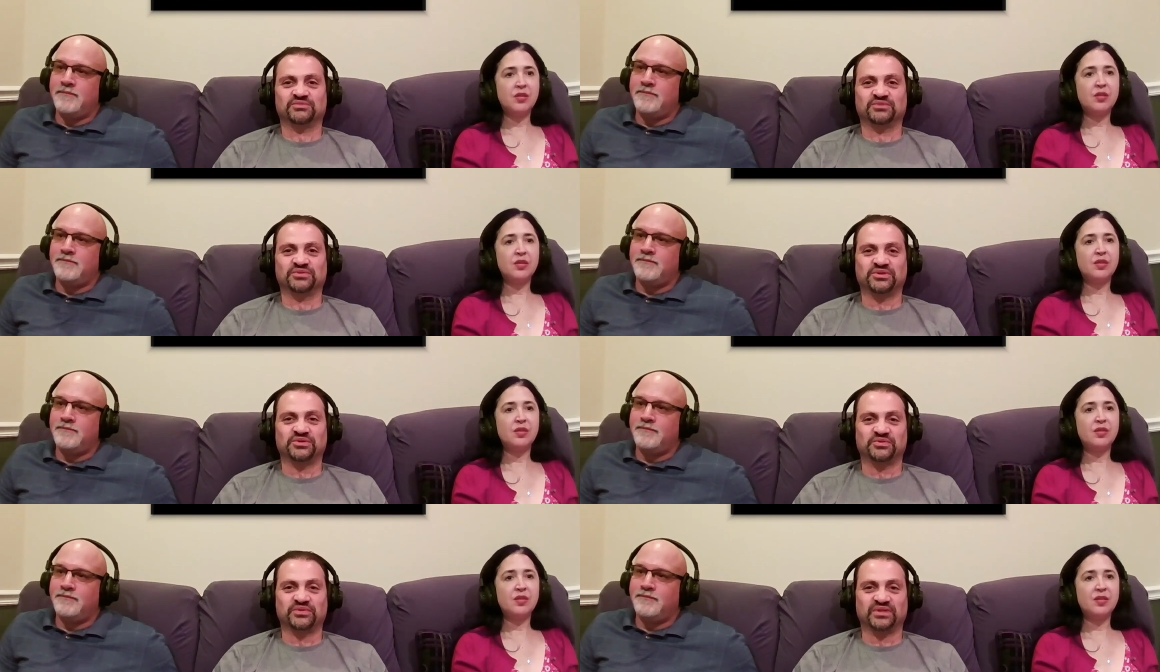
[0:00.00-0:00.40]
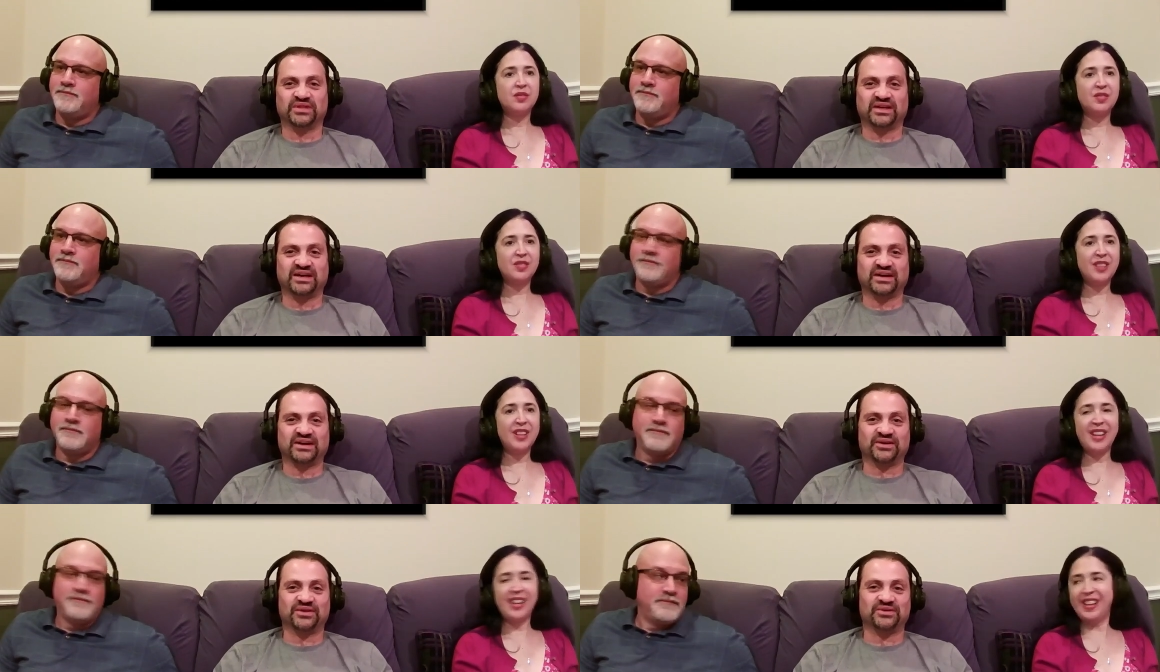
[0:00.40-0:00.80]
Speaker 1: when you
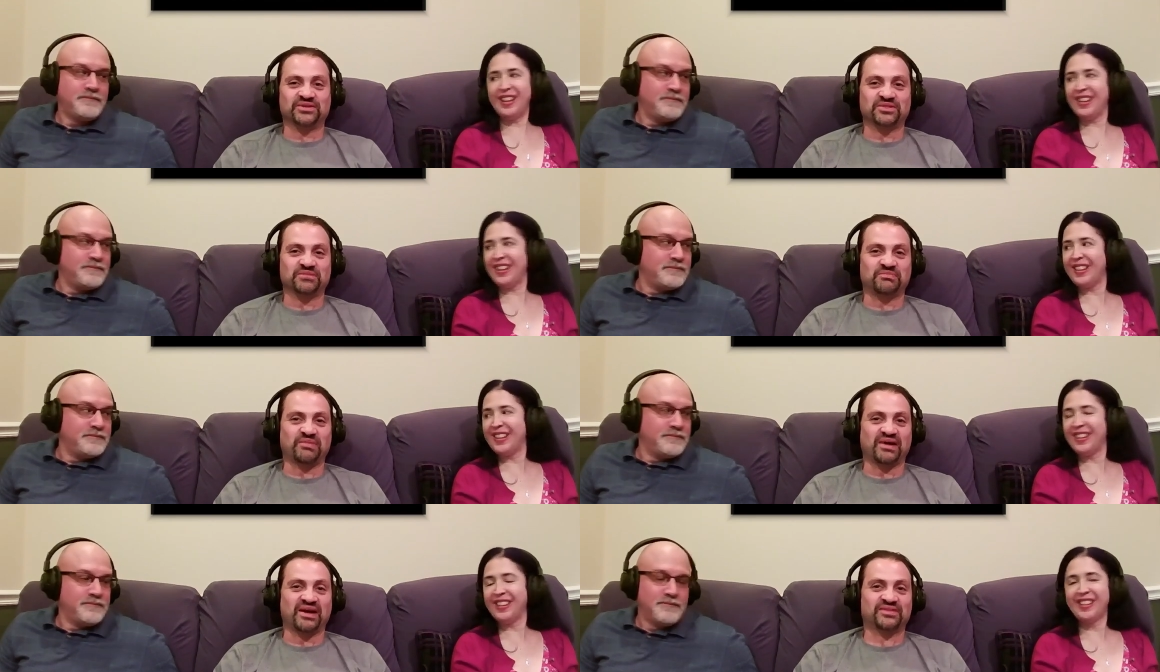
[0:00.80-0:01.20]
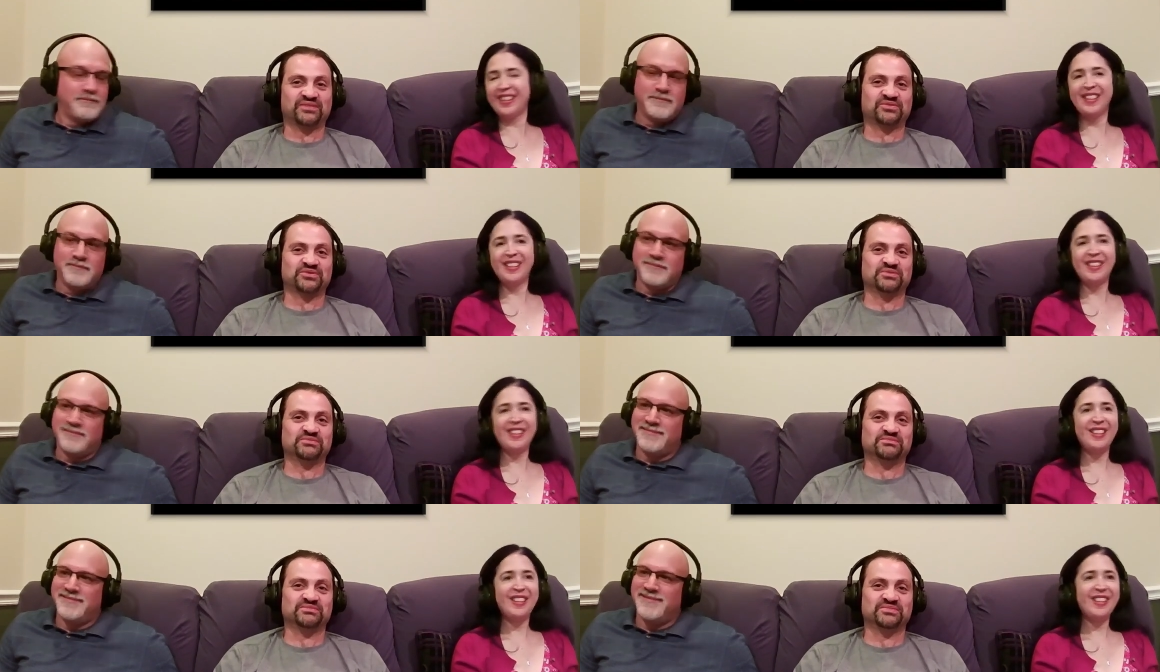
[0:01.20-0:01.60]
really got to go to the
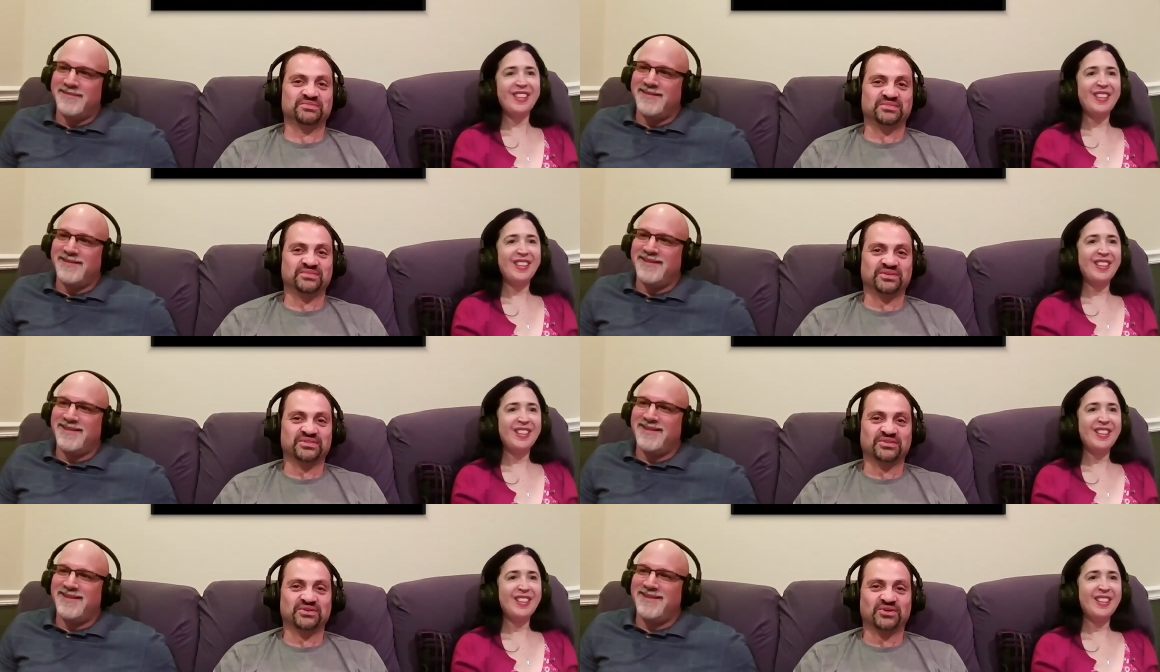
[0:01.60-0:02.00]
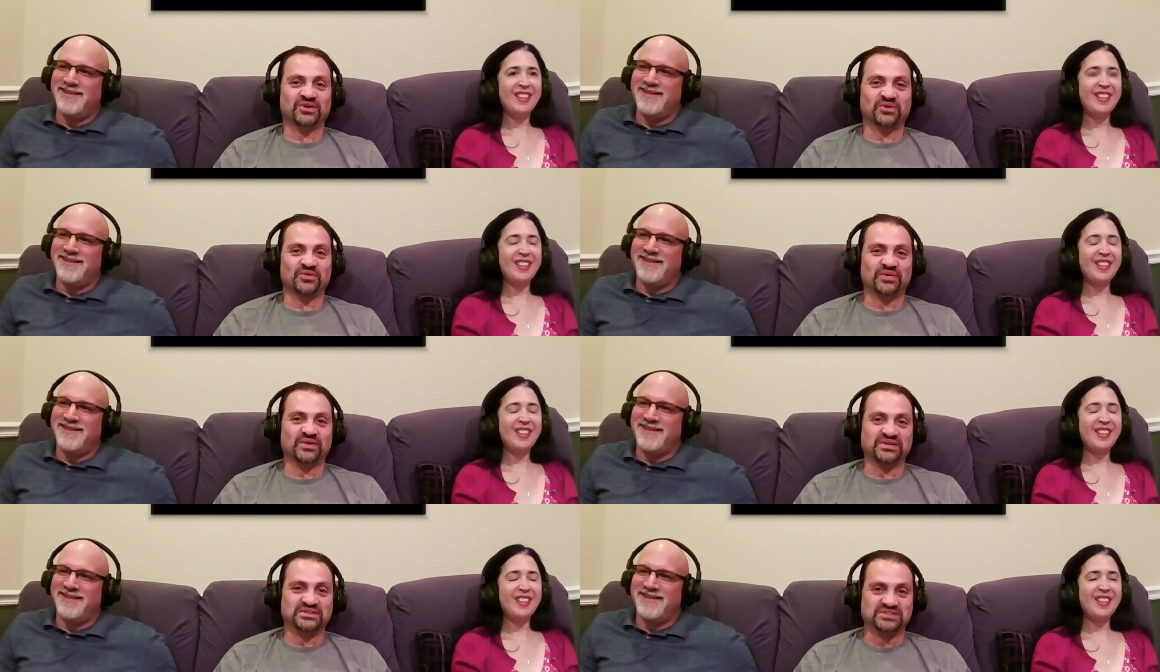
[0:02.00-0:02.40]
bathroom, and the
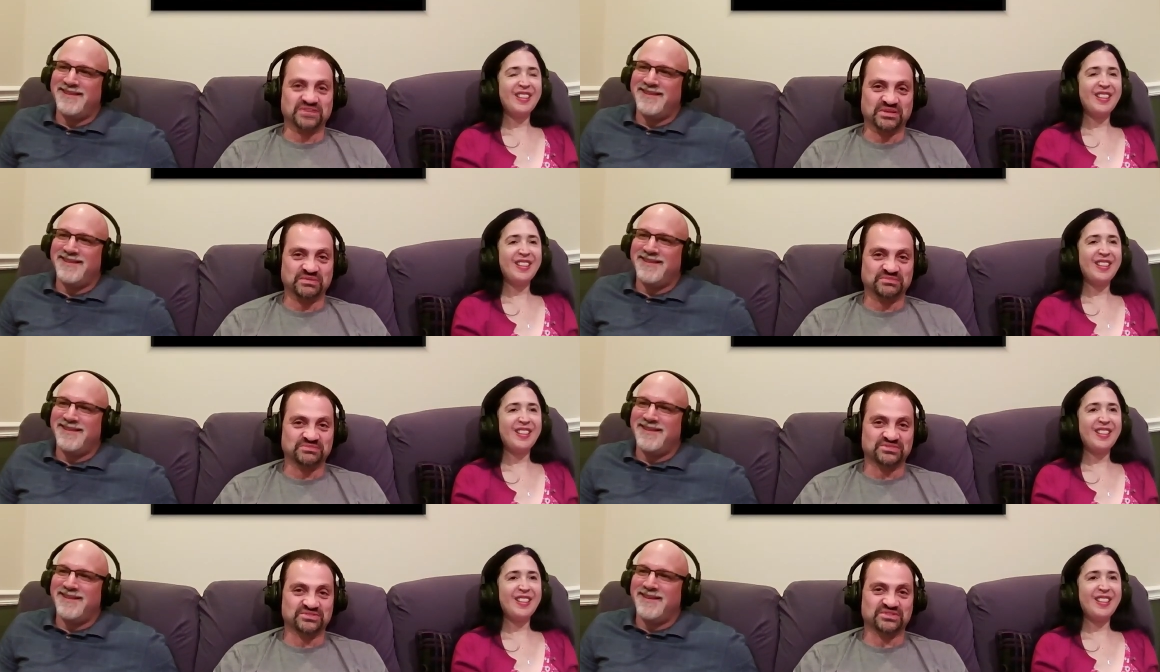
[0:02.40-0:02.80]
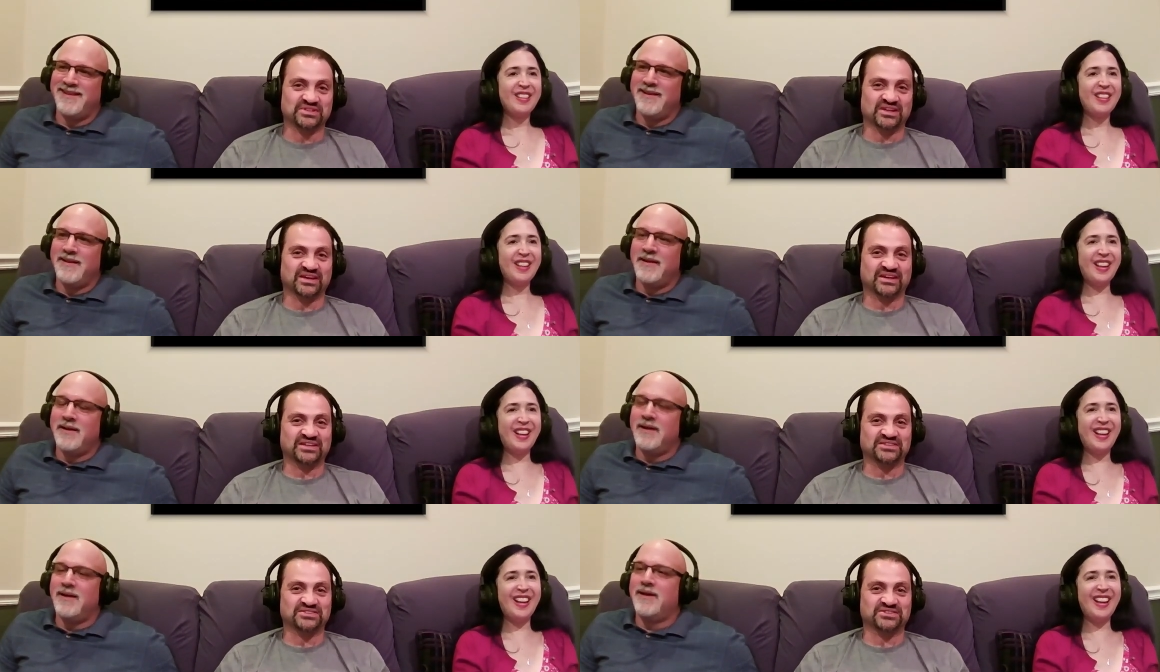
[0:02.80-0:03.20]
hallway seems
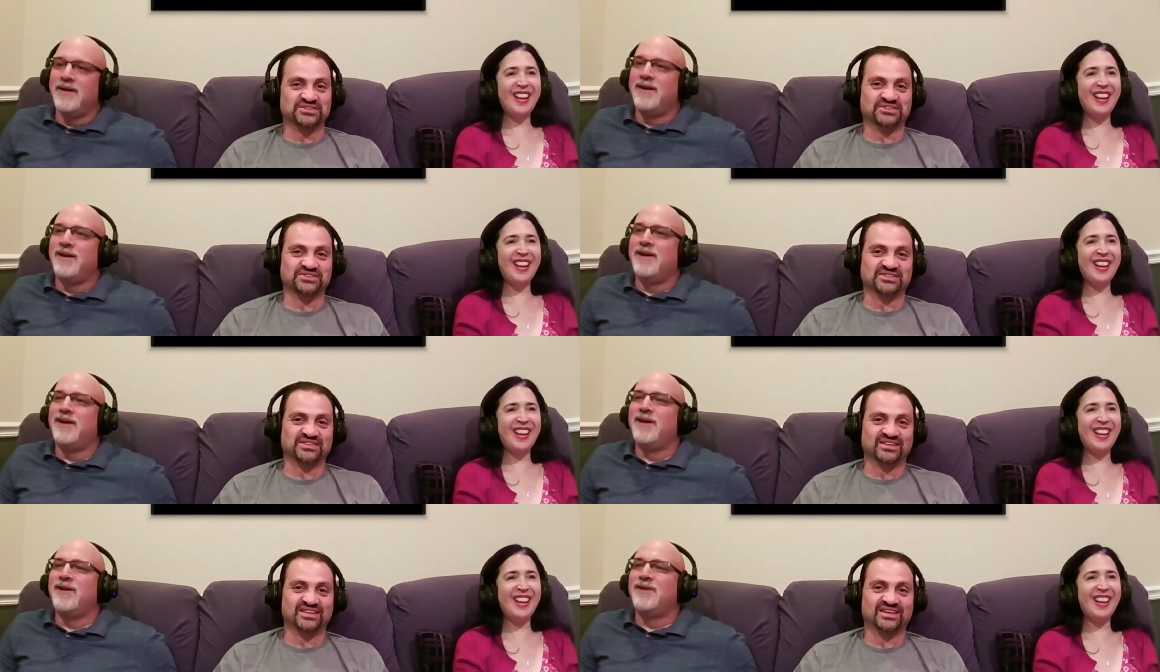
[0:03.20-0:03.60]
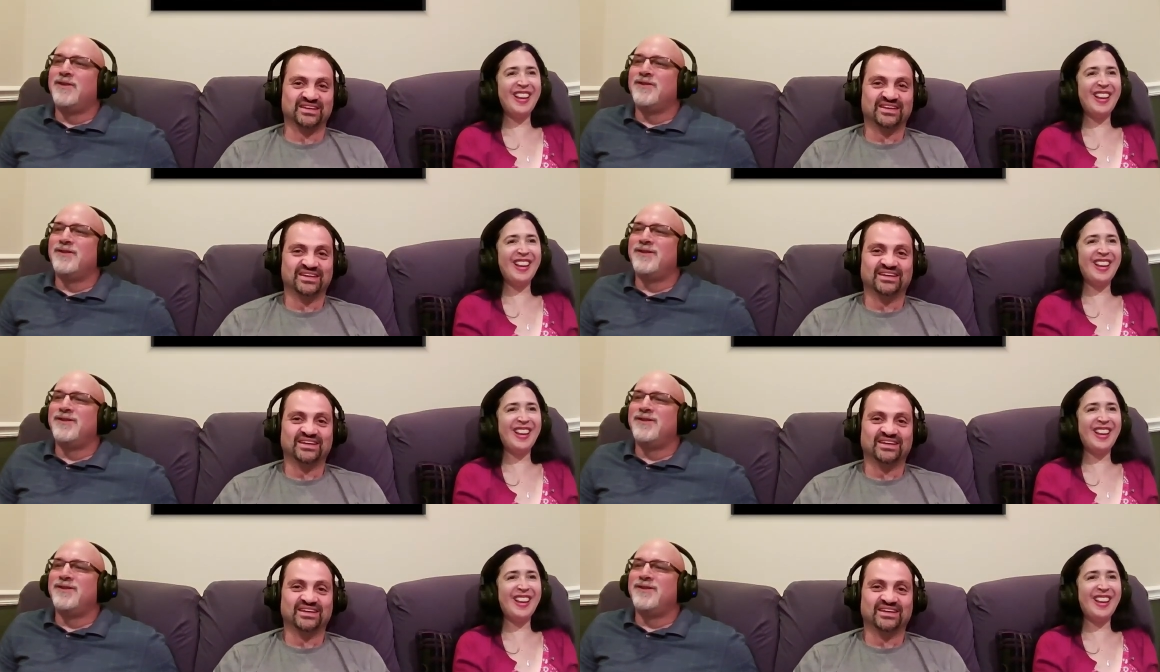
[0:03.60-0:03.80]
like it's. oh